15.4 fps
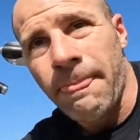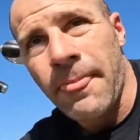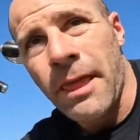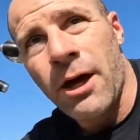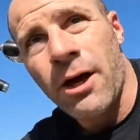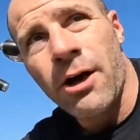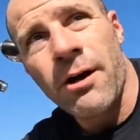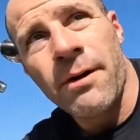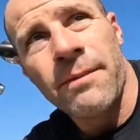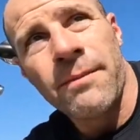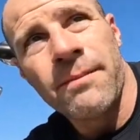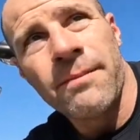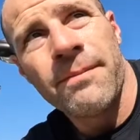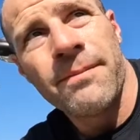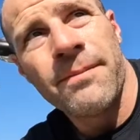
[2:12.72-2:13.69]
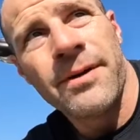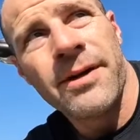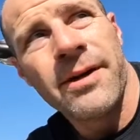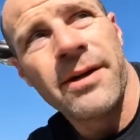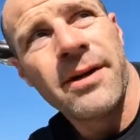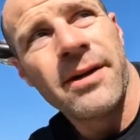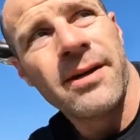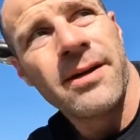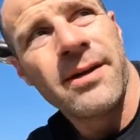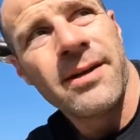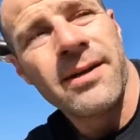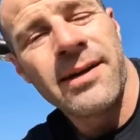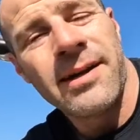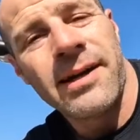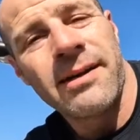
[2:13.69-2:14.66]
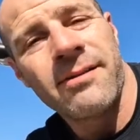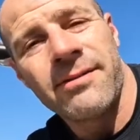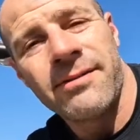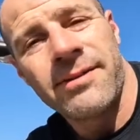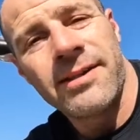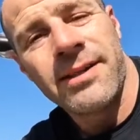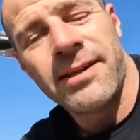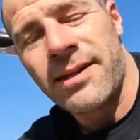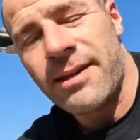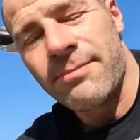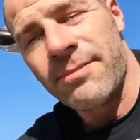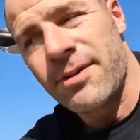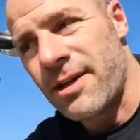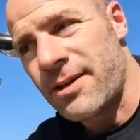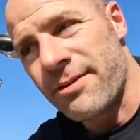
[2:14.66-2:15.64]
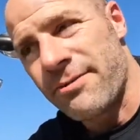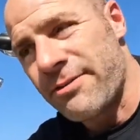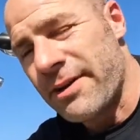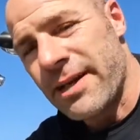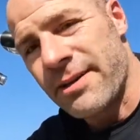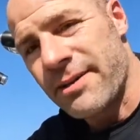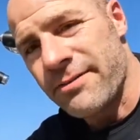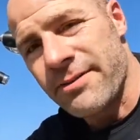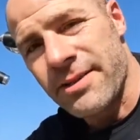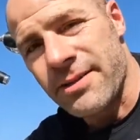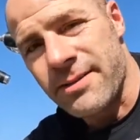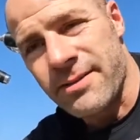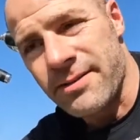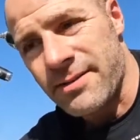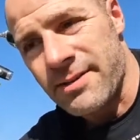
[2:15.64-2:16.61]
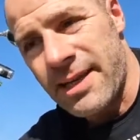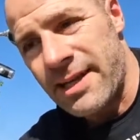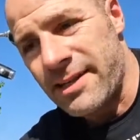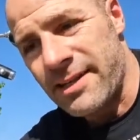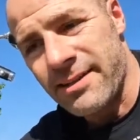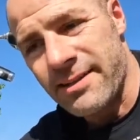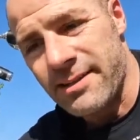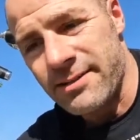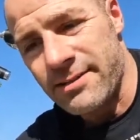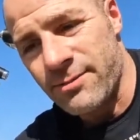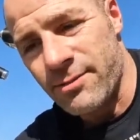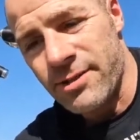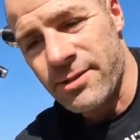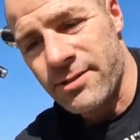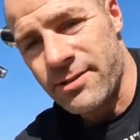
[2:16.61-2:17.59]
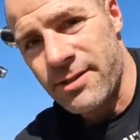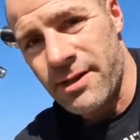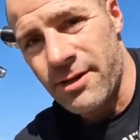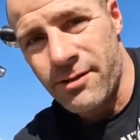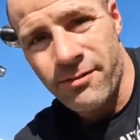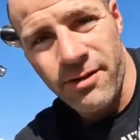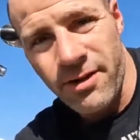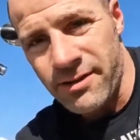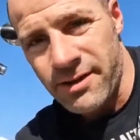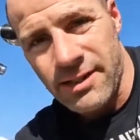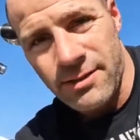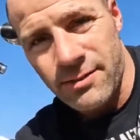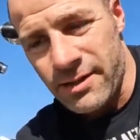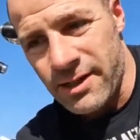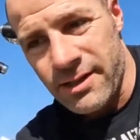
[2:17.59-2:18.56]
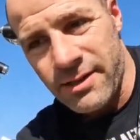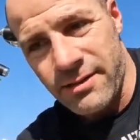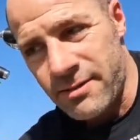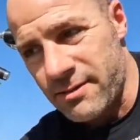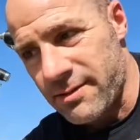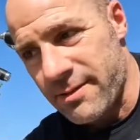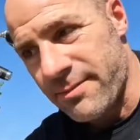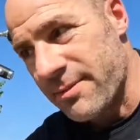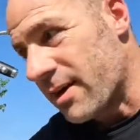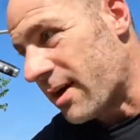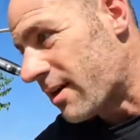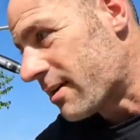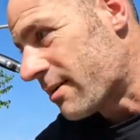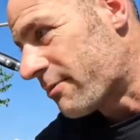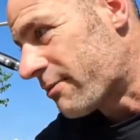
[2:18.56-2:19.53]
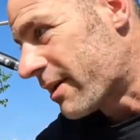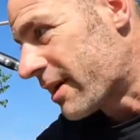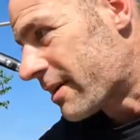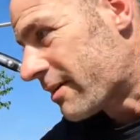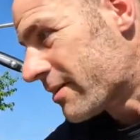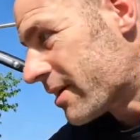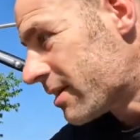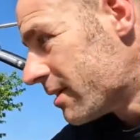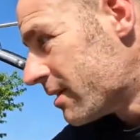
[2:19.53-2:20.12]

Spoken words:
But I'm not a fan of it. Any of these ones that are run this way, I'm not a fan of it.